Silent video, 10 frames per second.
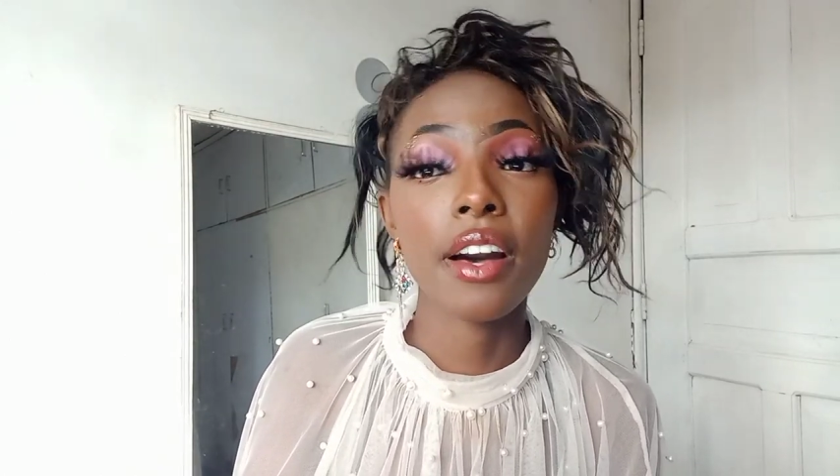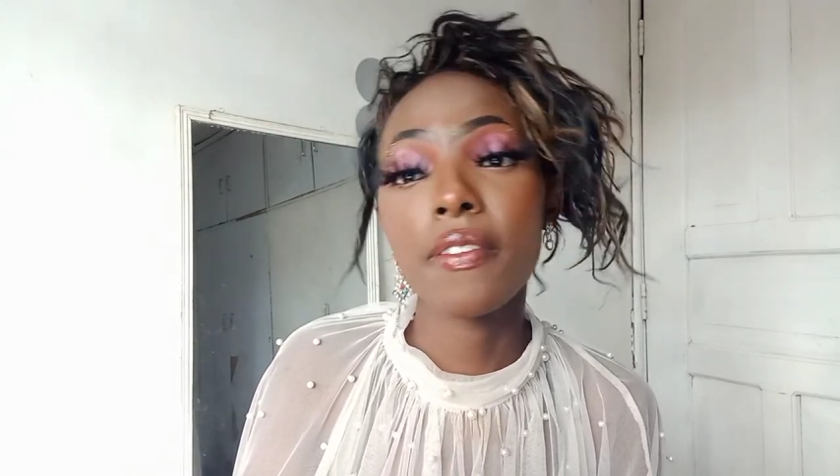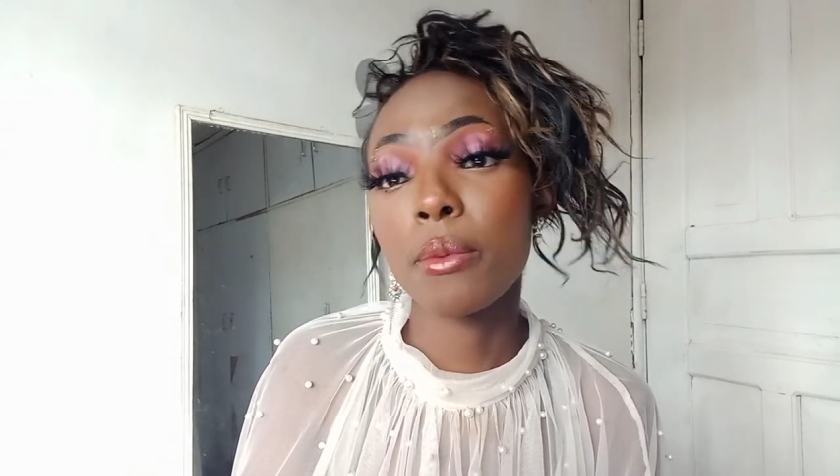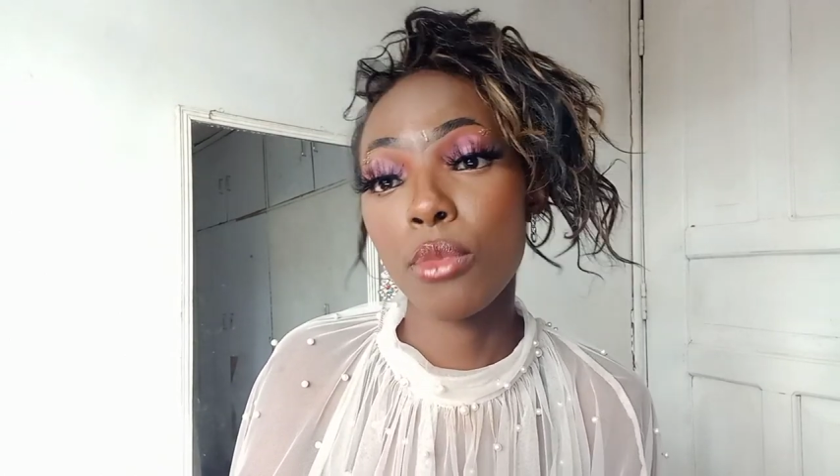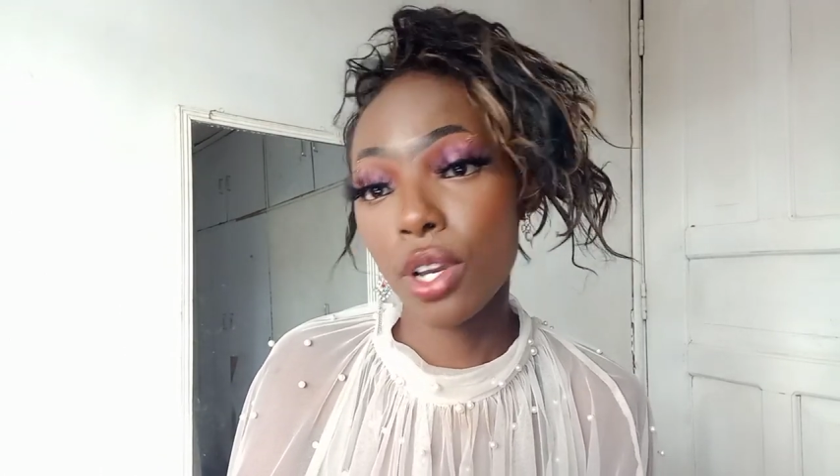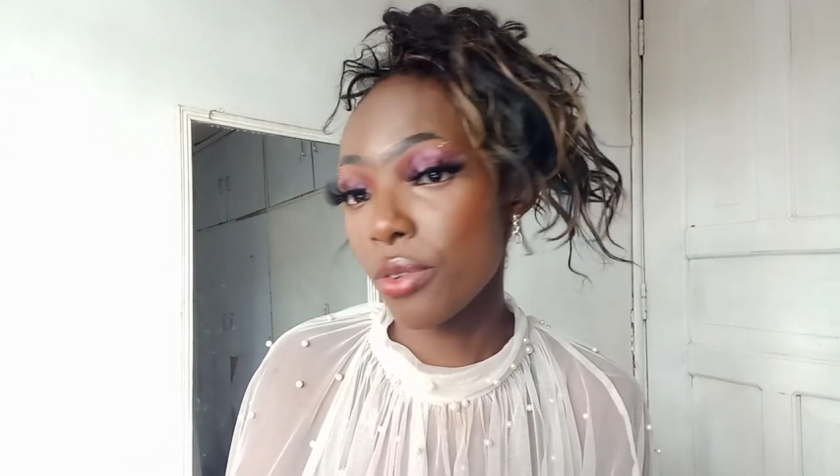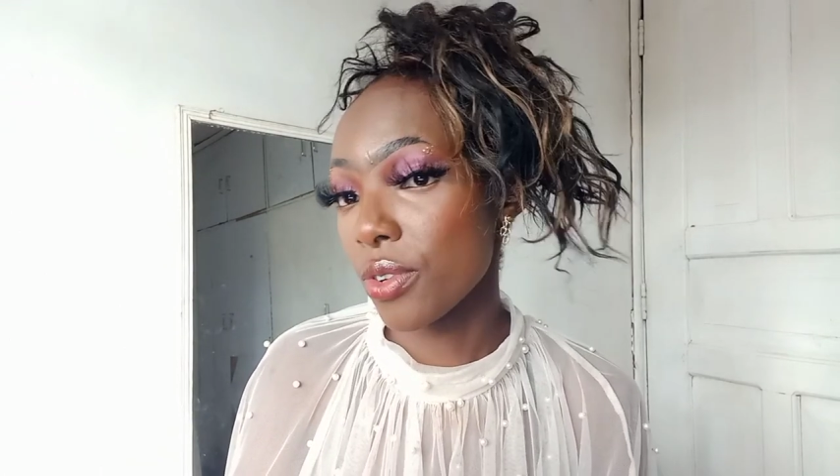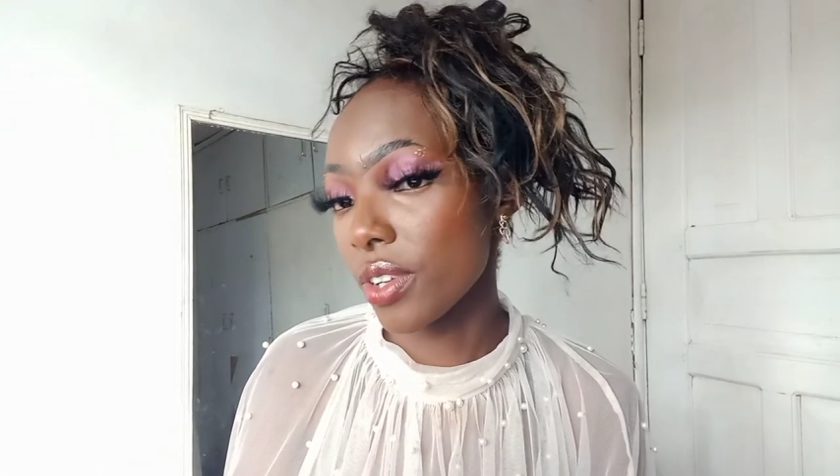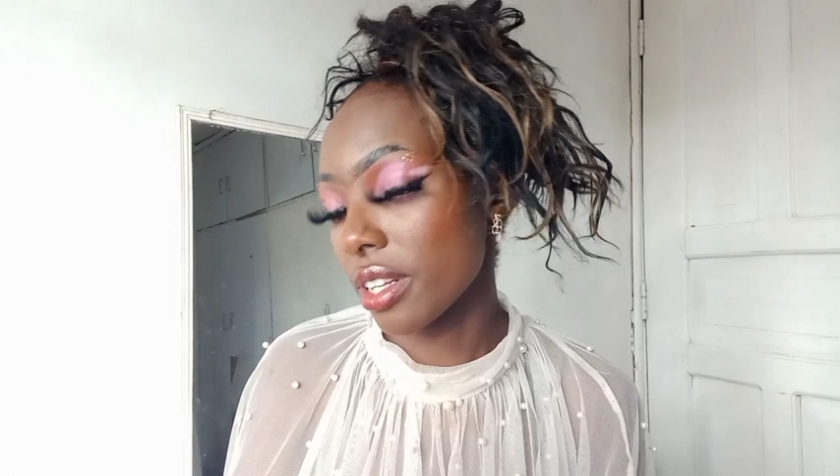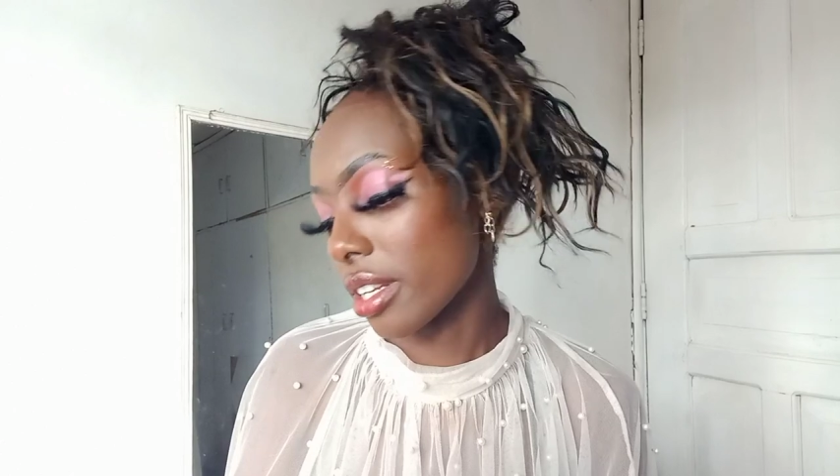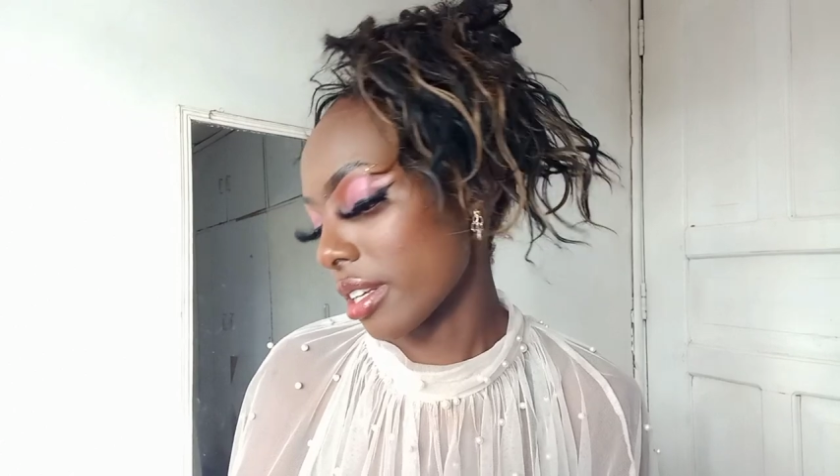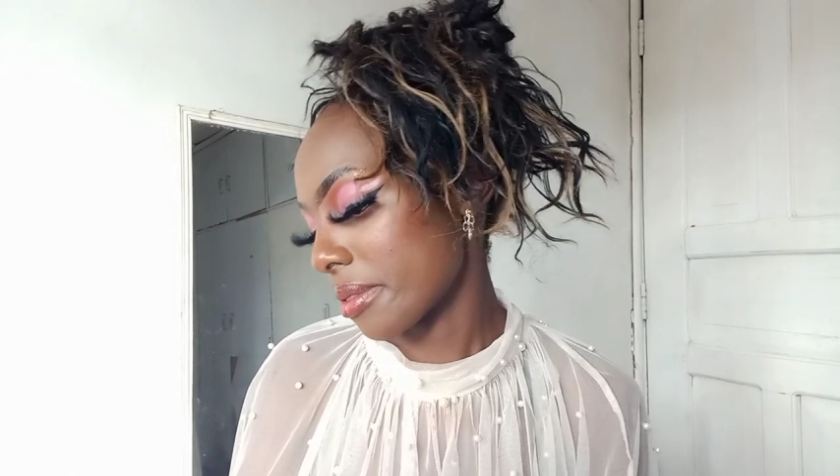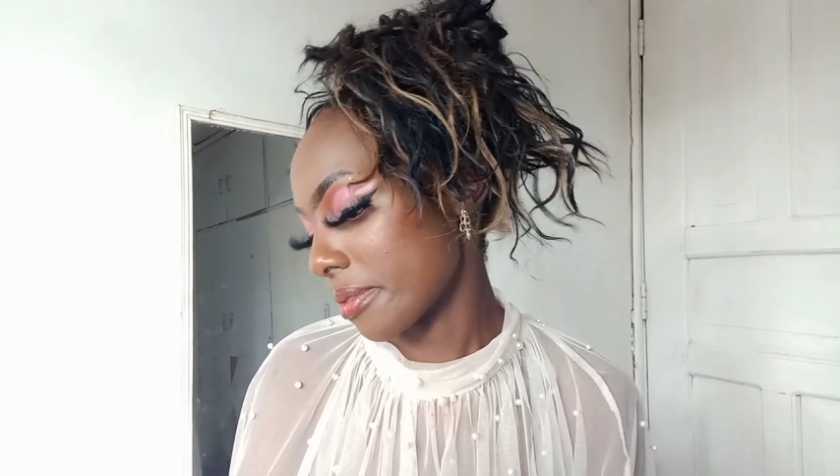a boyfriend,